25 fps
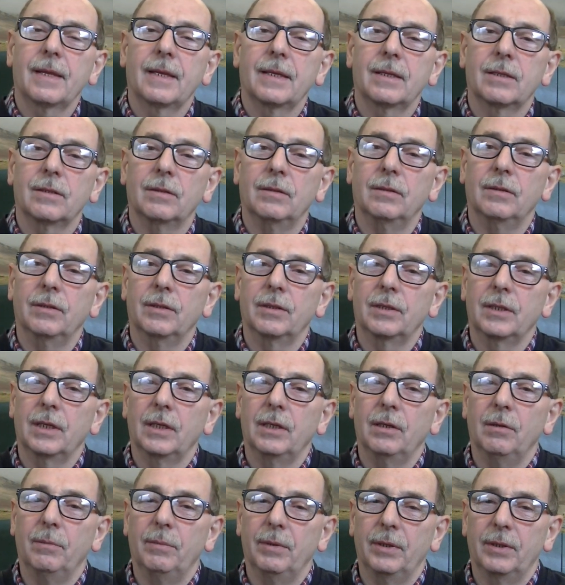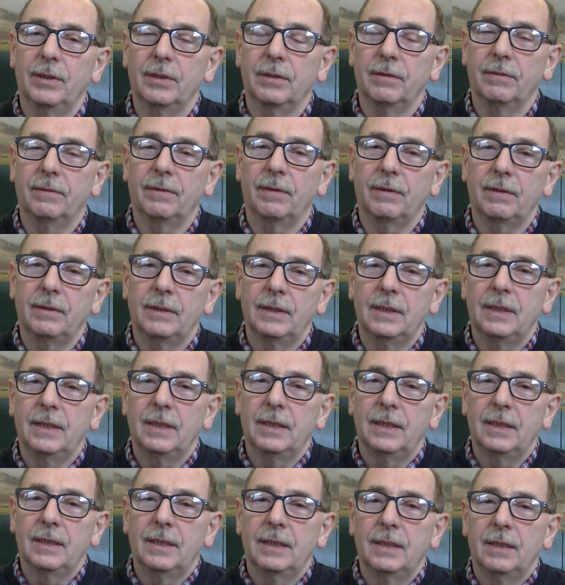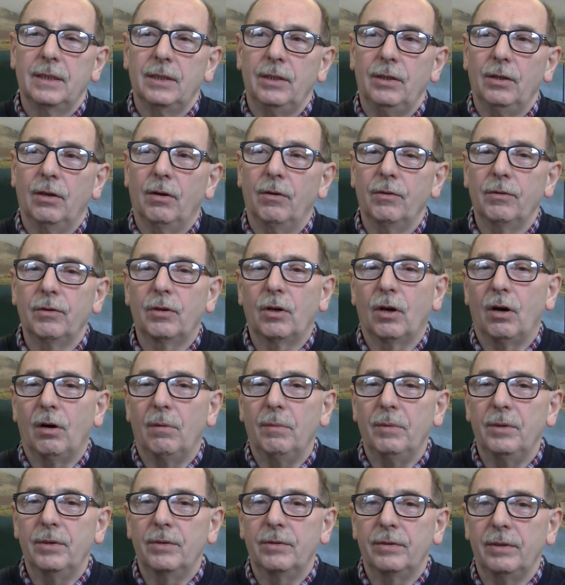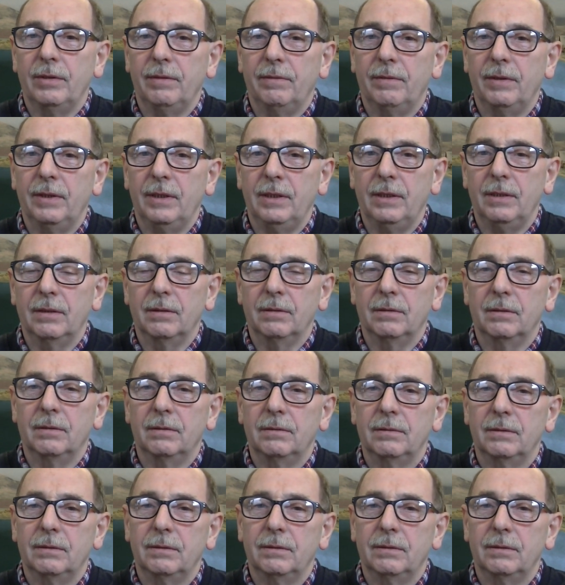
so there's a little bit of non-commentary video